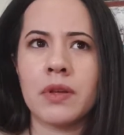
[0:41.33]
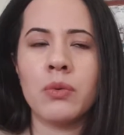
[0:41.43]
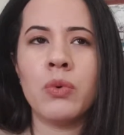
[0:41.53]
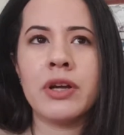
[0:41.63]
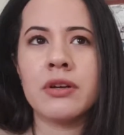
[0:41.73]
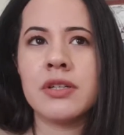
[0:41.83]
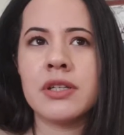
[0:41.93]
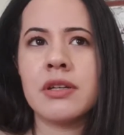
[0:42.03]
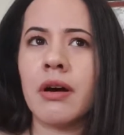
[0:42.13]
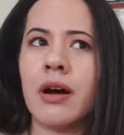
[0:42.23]
Where
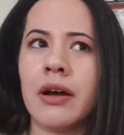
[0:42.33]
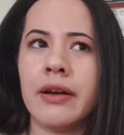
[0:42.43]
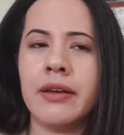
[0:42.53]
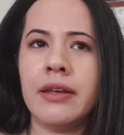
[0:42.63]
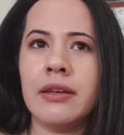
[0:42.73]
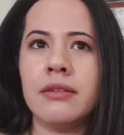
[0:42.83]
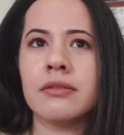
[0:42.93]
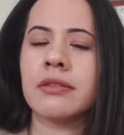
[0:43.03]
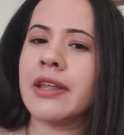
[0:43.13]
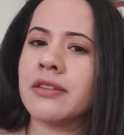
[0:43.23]
did I
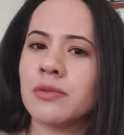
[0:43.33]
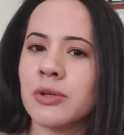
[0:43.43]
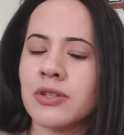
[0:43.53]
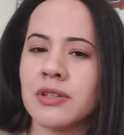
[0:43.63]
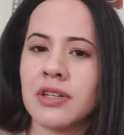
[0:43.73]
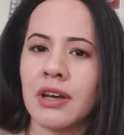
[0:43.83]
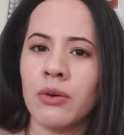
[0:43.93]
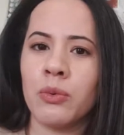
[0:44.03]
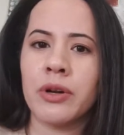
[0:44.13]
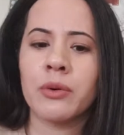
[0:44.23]
let this person
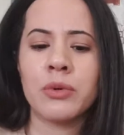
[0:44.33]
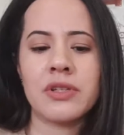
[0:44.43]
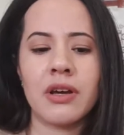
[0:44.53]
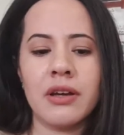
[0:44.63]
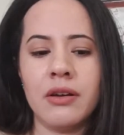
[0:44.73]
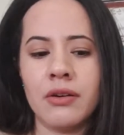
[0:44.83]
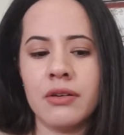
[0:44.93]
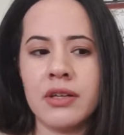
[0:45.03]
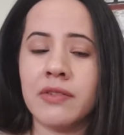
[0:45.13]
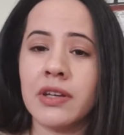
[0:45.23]
down? Where was I
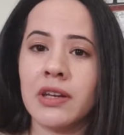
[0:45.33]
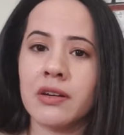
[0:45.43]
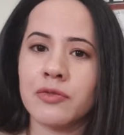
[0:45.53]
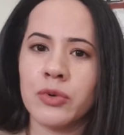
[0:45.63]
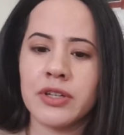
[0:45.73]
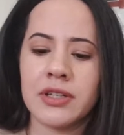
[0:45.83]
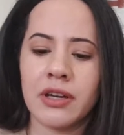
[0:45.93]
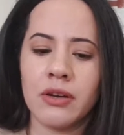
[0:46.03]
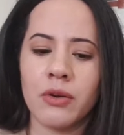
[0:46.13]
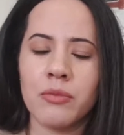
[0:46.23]
not giving enough? Where did
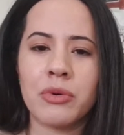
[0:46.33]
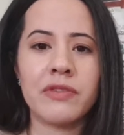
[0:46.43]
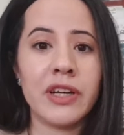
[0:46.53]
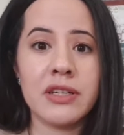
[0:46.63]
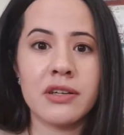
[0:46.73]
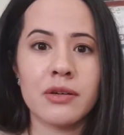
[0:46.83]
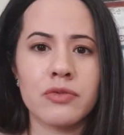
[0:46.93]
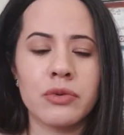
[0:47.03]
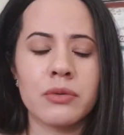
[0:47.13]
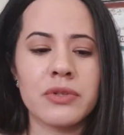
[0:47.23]
I not provide
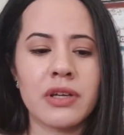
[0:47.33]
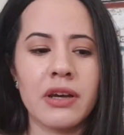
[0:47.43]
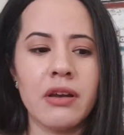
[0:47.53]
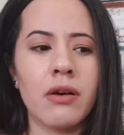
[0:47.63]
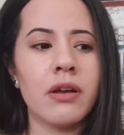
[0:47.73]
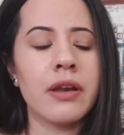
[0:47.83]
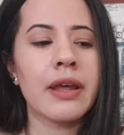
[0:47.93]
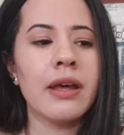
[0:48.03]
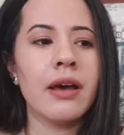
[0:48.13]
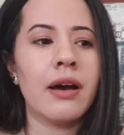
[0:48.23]
enough? Where was I
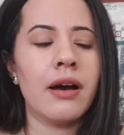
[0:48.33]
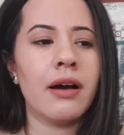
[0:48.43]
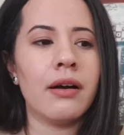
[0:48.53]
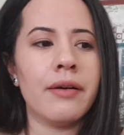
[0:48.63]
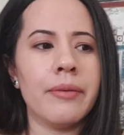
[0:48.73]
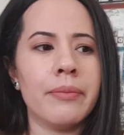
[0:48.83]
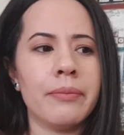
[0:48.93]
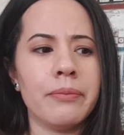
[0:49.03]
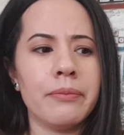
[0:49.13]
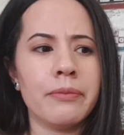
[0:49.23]

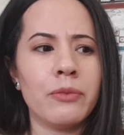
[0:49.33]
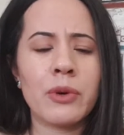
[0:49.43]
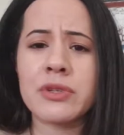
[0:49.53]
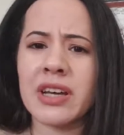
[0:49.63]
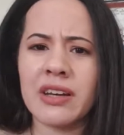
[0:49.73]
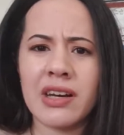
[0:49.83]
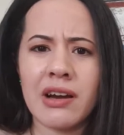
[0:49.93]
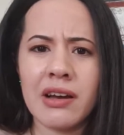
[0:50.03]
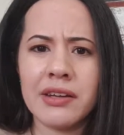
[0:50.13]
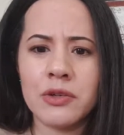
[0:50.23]

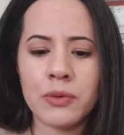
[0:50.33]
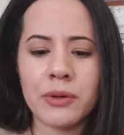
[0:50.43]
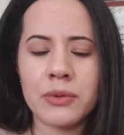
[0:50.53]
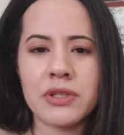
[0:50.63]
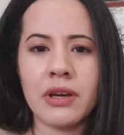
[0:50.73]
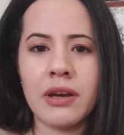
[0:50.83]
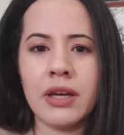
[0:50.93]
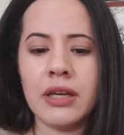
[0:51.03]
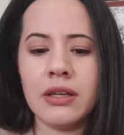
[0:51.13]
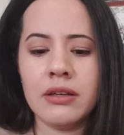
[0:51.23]
unkind? Where was
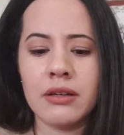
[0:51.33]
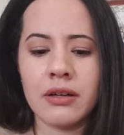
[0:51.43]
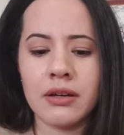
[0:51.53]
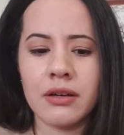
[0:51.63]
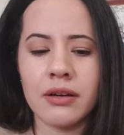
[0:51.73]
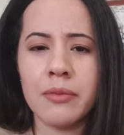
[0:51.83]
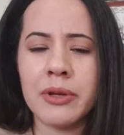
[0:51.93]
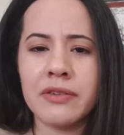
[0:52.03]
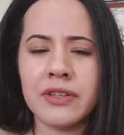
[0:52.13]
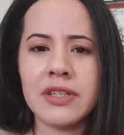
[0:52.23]
I a
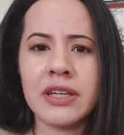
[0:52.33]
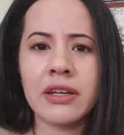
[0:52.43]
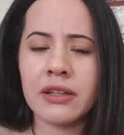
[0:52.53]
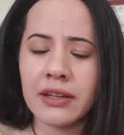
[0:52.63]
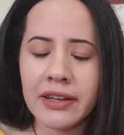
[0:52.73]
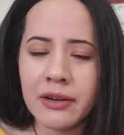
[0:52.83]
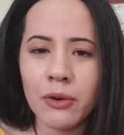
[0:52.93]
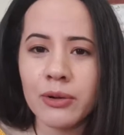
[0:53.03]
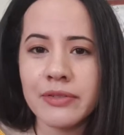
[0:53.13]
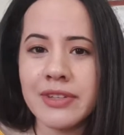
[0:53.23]
bit of a dick? Like,
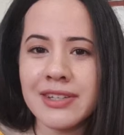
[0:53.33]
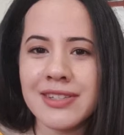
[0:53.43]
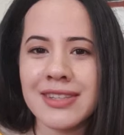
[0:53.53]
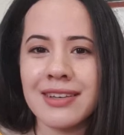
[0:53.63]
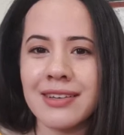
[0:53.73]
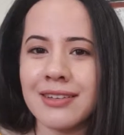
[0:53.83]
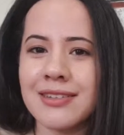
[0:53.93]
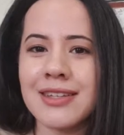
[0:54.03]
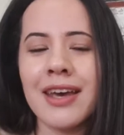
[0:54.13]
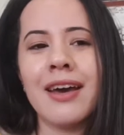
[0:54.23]
all of these
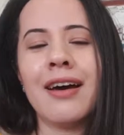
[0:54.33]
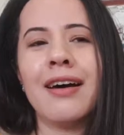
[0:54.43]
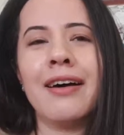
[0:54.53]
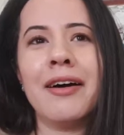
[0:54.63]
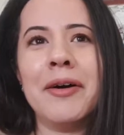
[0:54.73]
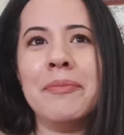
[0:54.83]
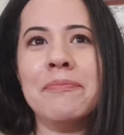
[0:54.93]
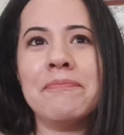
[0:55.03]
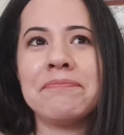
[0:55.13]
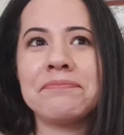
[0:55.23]
things
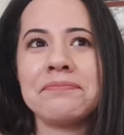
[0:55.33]
um,